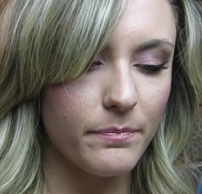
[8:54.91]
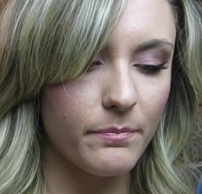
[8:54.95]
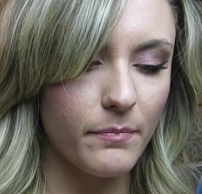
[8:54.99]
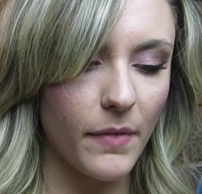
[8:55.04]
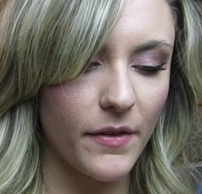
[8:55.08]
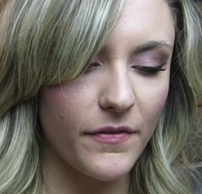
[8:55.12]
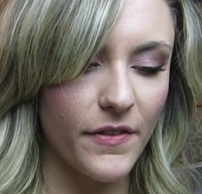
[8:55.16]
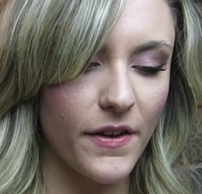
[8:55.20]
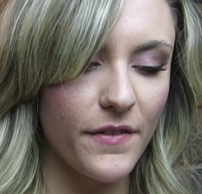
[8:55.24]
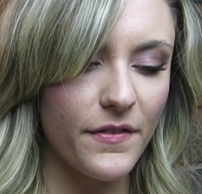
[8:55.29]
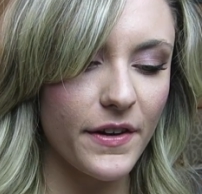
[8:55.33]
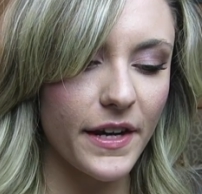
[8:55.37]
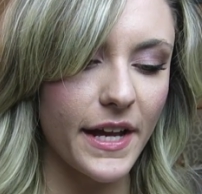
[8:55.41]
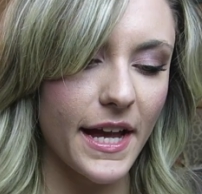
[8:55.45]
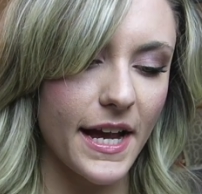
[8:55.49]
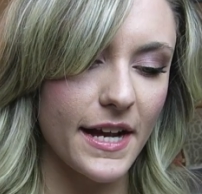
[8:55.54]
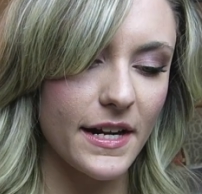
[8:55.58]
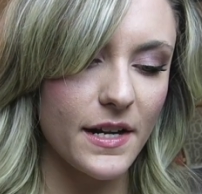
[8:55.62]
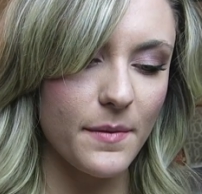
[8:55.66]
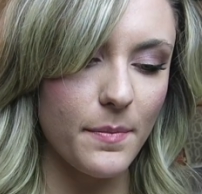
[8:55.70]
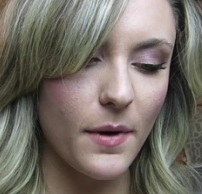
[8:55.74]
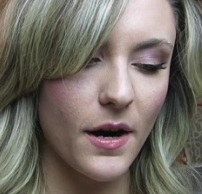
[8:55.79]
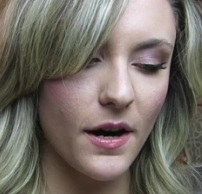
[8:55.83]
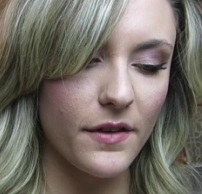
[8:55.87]
My favorite
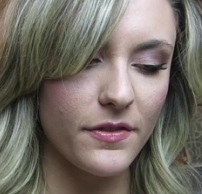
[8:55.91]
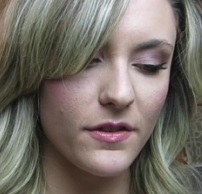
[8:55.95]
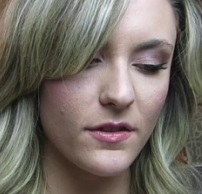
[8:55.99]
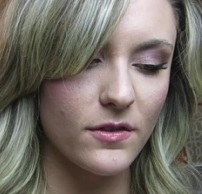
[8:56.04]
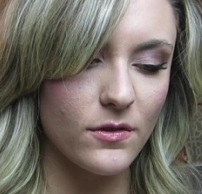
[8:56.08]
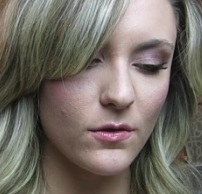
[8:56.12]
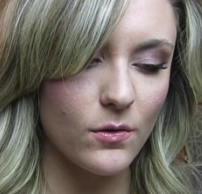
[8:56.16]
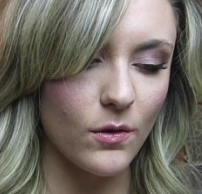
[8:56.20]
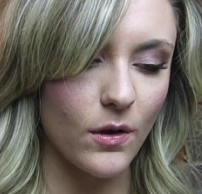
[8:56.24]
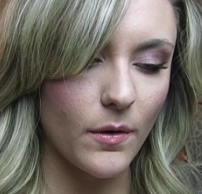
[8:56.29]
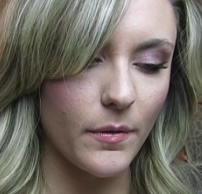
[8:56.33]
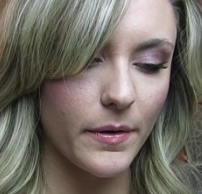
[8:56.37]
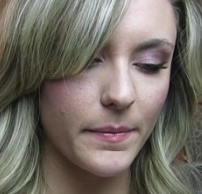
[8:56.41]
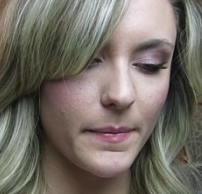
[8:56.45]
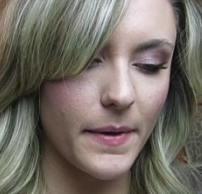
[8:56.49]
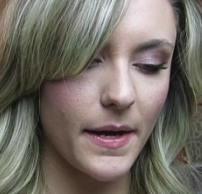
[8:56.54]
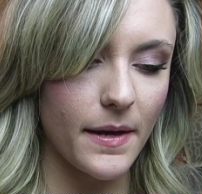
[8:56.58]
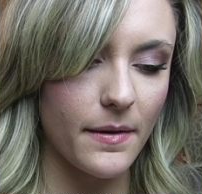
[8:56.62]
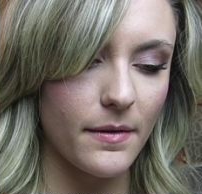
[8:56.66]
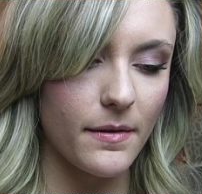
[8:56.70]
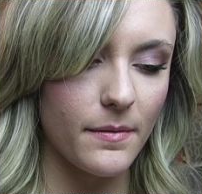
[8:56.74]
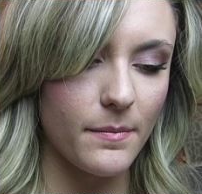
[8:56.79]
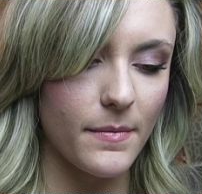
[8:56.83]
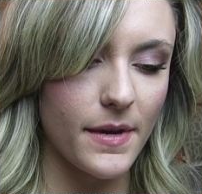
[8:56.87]
candy bar at the store would
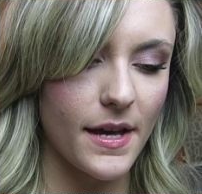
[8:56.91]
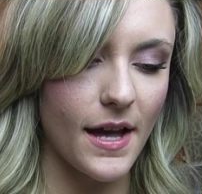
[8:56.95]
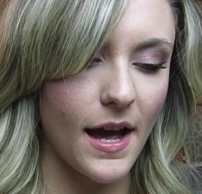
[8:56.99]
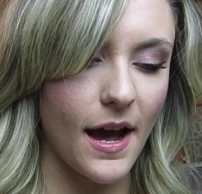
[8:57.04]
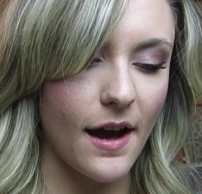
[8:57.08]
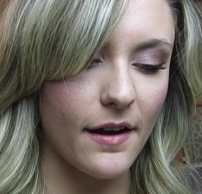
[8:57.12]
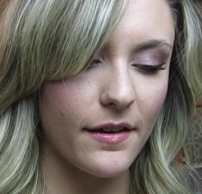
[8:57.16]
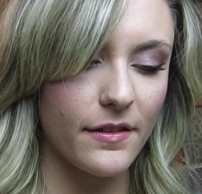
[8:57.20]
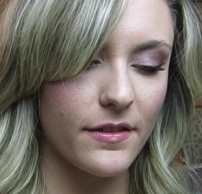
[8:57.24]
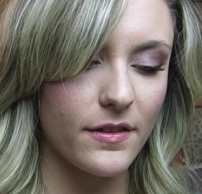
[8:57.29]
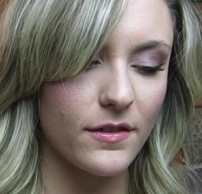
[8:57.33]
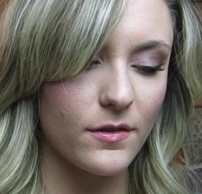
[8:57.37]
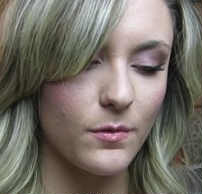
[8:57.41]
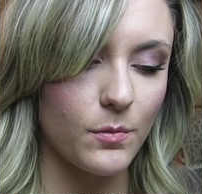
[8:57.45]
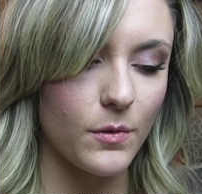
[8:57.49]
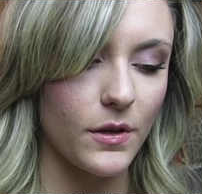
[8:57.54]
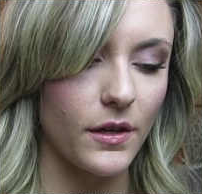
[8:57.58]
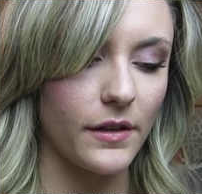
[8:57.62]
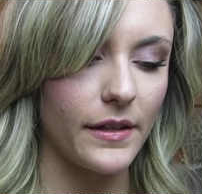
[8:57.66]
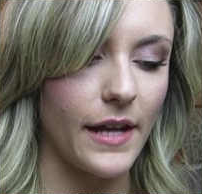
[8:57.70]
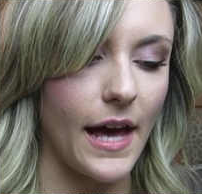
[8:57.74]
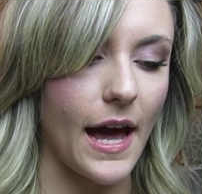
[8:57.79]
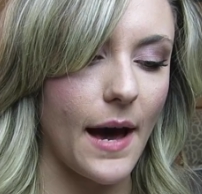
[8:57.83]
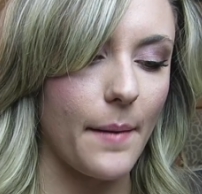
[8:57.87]
make me out of this
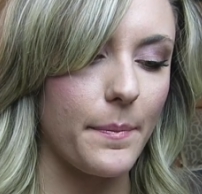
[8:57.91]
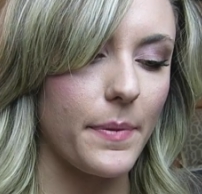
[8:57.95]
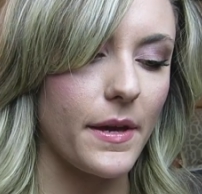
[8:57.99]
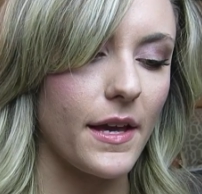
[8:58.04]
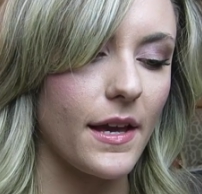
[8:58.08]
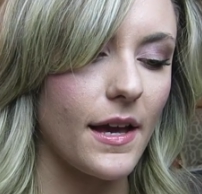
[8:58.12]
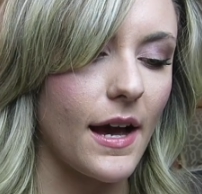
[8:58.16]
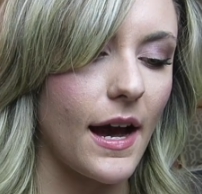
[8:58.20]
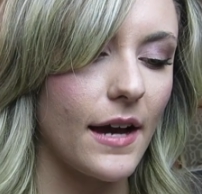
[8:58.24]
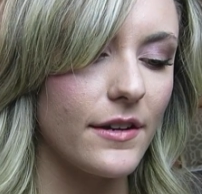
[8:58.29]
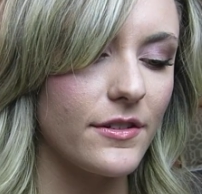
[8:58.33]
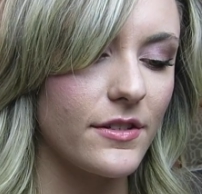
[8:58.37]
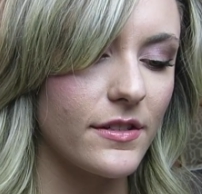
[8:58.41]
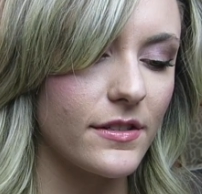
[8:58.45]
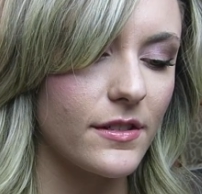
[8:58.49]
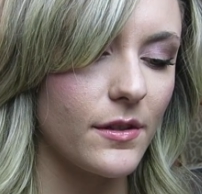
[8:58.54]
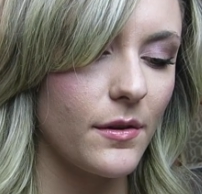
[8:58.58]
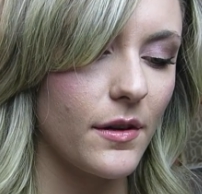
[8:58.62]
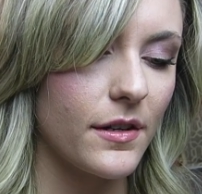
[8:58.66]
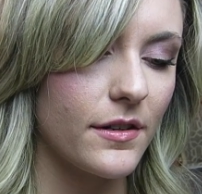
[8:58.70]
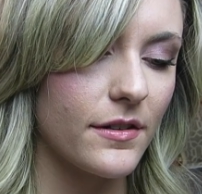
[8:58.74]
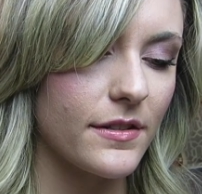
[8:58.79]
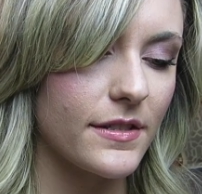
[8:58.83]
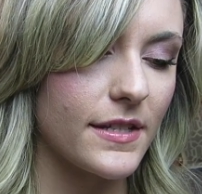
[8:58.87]
world happy. I just
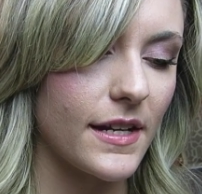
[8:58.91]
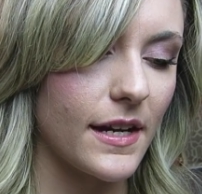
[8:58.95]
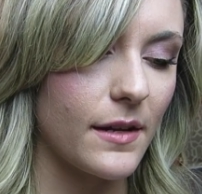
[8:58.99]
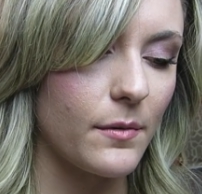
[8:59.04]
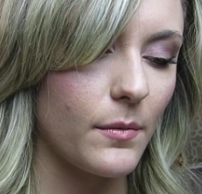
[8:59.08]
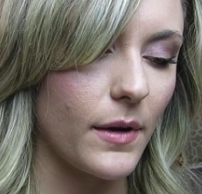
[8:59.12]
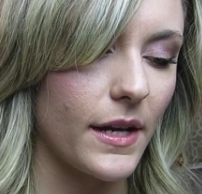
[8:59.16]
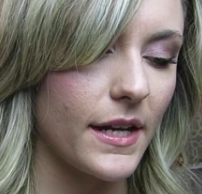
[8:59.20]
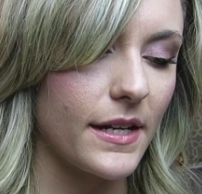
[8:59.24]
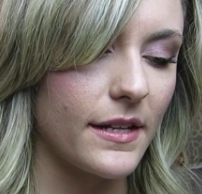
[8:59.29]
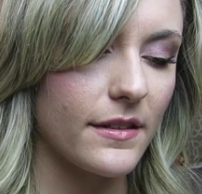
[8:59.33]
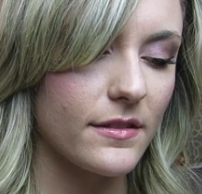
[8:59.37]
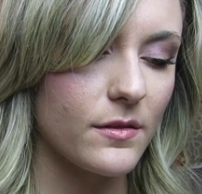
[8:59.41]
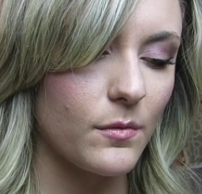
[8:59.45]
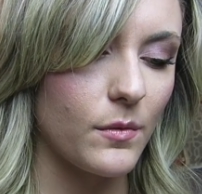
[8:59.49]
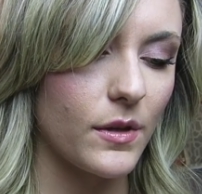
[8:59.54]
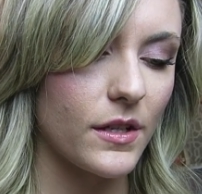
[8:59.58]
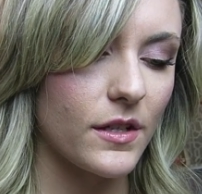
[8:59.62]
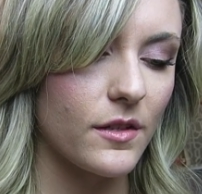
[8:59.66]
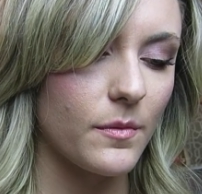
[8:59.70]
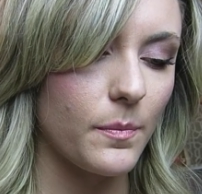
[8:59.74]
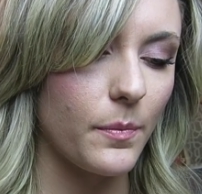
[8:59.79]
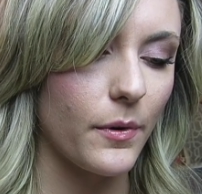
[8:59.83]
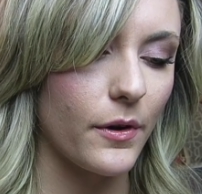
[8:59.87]
don't understand why he doesn't
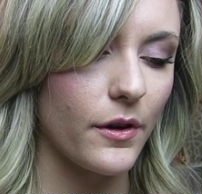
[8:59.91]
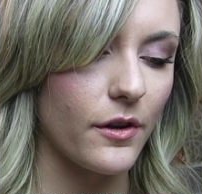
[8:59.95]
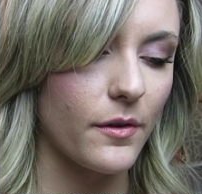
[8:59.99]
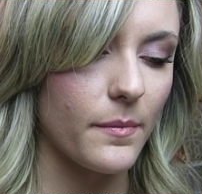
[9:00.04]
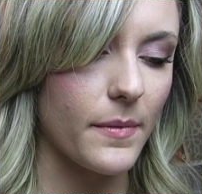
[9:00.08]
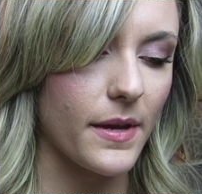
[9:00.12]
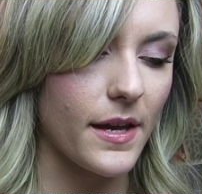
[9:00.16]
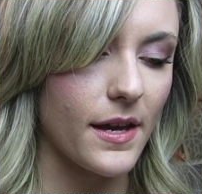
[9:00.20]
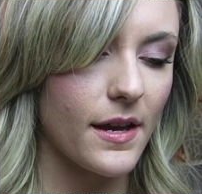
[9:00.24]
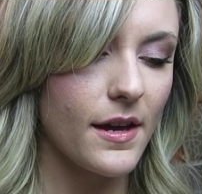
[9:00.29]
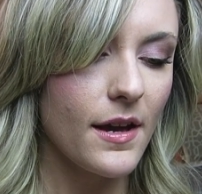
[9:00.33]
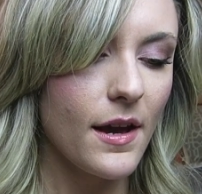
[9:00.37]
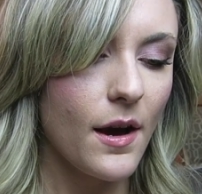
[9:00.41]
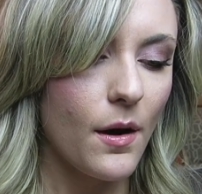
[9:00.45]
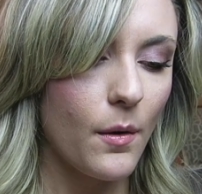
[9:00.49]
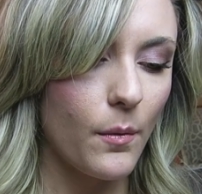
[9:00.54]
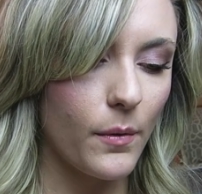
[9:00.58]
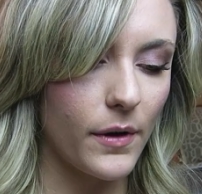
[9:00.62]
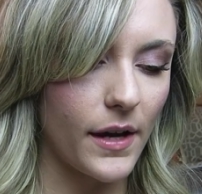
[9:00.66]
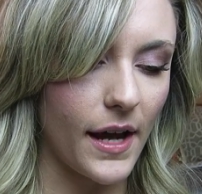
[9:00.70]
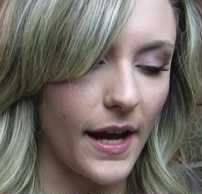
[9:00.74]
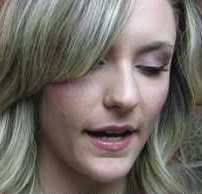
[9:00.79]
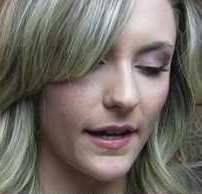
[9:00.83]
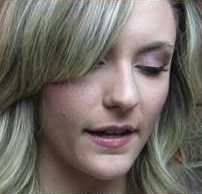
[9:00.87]
want to spoil me
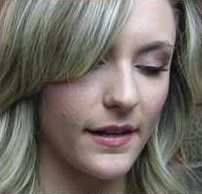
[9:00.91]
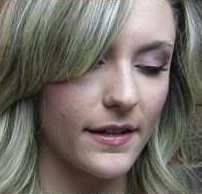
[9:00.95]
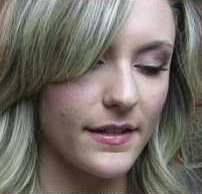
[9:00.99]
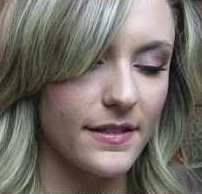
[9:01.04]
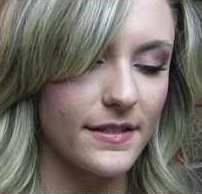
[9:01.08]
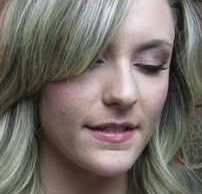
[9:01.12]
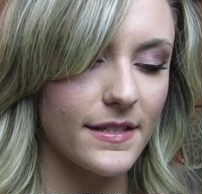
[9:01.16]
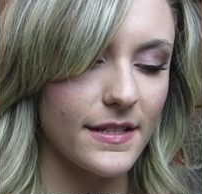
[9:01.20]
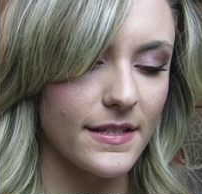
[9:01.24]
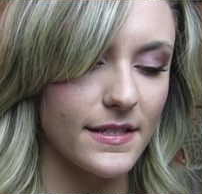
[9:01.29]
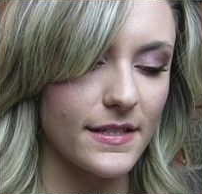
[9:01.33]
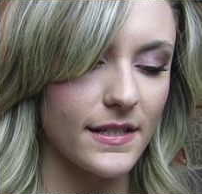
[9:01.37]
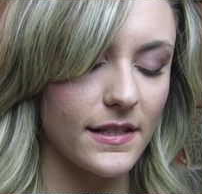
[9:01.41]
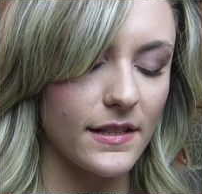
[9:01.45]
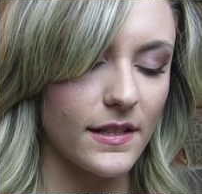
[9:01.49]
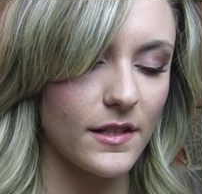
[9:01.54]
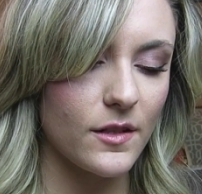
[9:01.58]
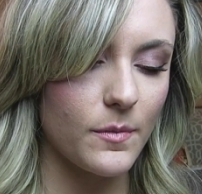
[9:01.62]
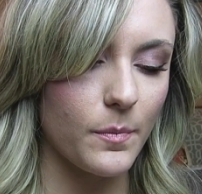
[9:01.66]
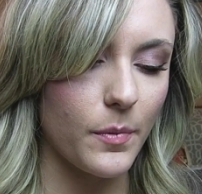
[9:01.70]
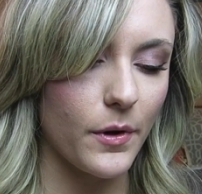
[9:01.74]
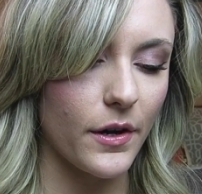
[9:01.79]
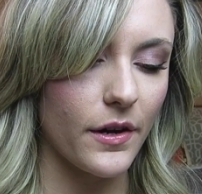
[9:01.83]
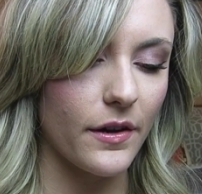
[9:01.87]
when I
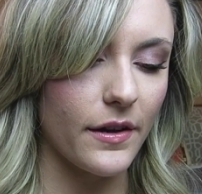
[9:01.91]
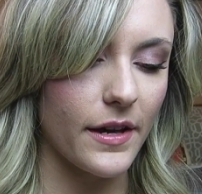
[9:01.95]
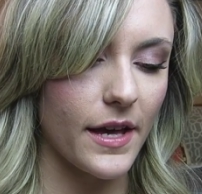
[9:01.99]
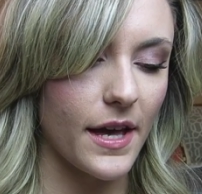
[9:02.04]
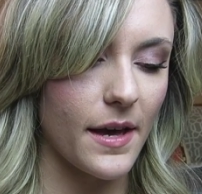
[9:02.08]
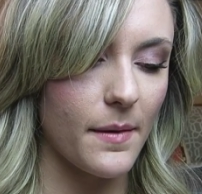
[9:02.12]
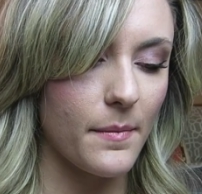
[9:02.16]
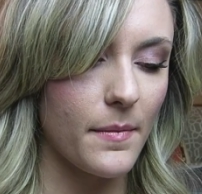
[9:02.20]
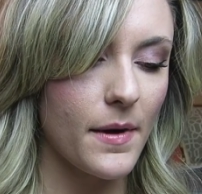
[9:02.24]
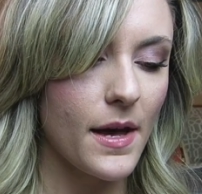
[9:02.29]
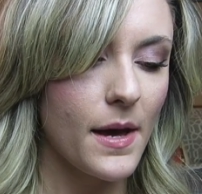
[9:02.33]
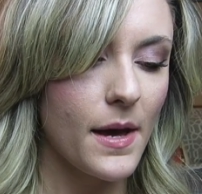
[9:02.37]
consistently spoil him.